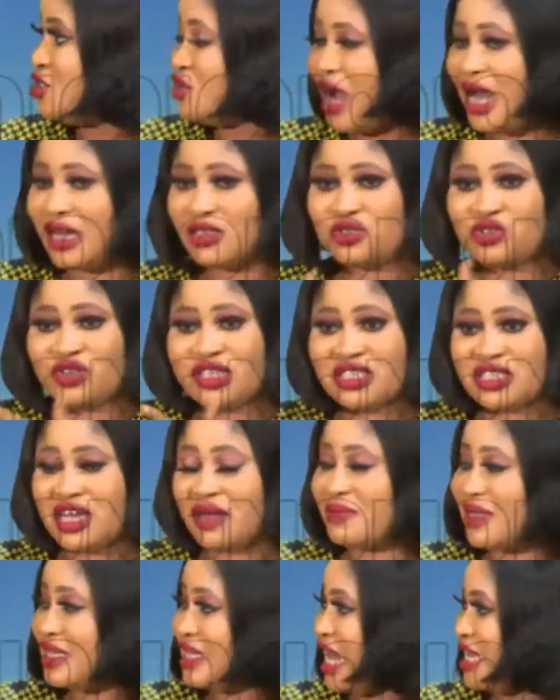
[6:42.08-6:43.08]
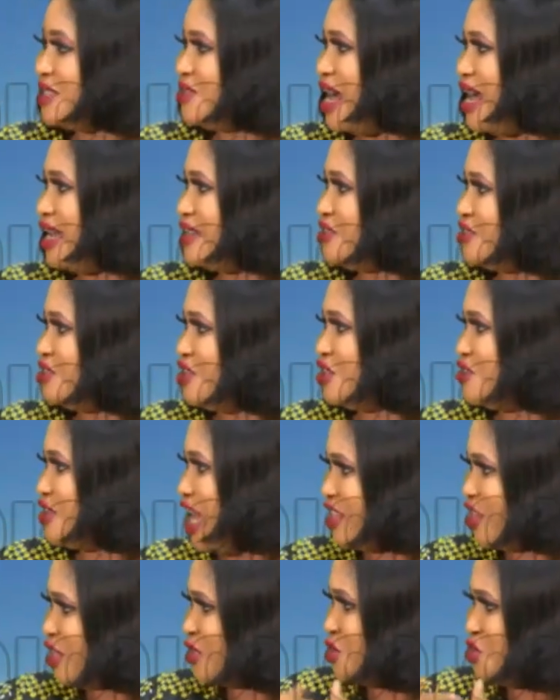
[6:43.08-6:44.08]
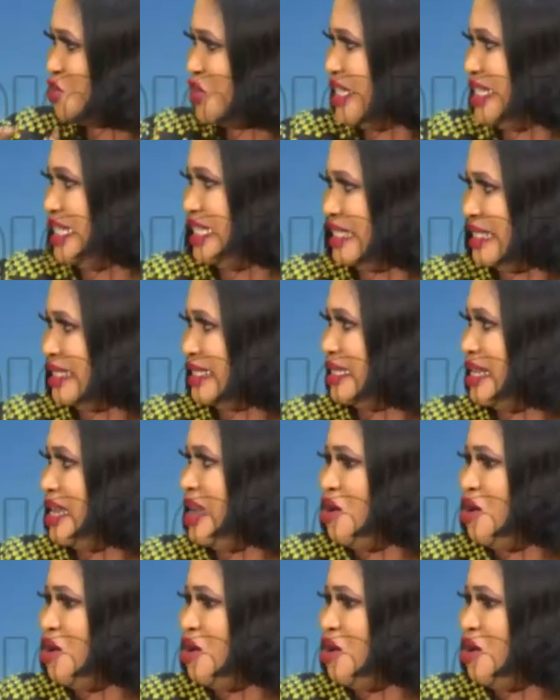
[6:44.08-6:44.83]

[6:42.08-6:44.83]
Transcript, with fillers: are doing something and you, are, you know you are just doing it.